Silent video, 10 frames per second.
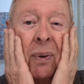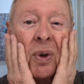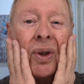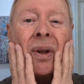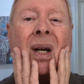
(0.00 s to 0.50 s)
It
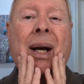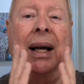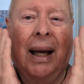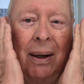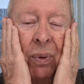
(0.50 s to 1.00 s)

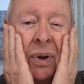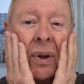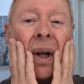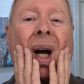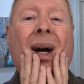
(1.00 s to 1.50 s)

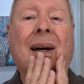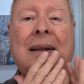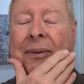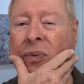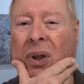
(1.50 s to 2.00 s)
was
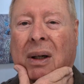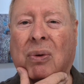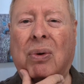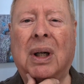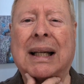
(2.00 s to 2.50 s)

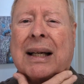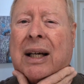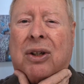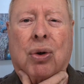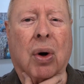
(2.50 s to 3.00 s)
really
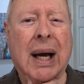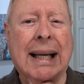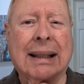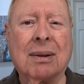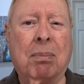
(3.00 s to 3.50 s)

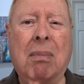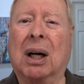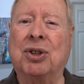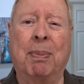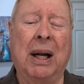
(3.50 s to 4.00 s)
great,
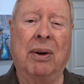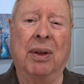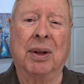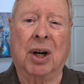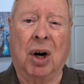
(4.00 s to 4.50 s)
much better
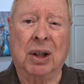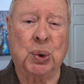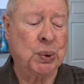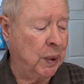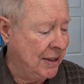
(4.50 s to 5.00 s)
than the
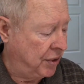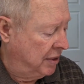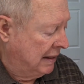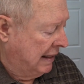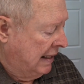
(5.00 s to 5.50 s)
cartridge razor.